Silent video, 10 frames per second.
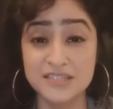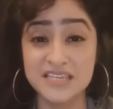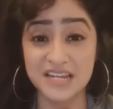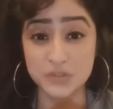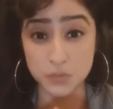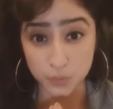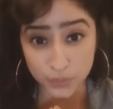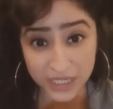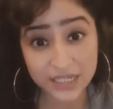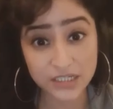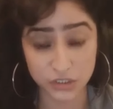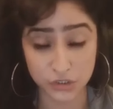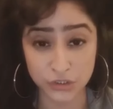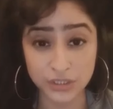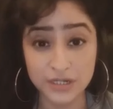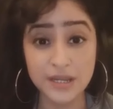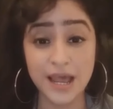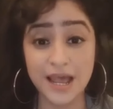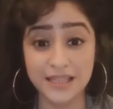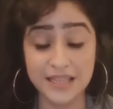get weaker,
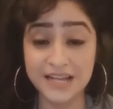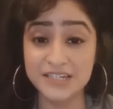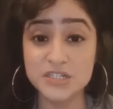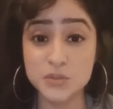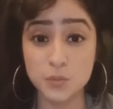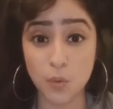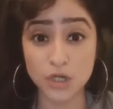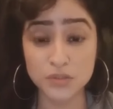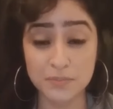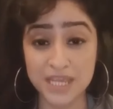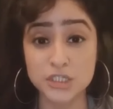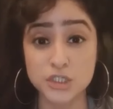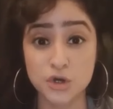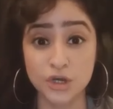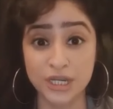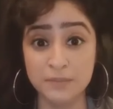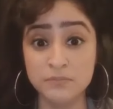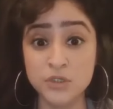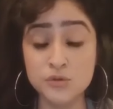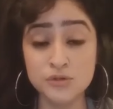and that is what makes your
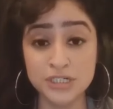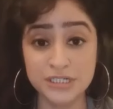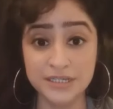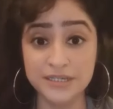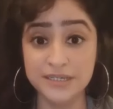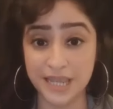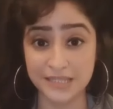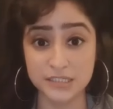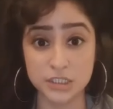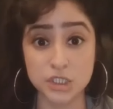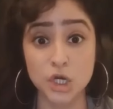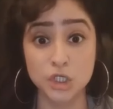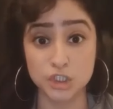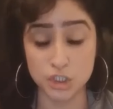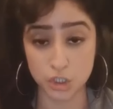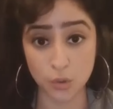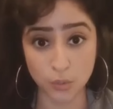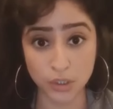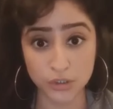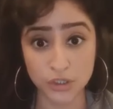immunity gets
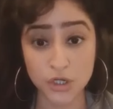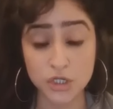slower.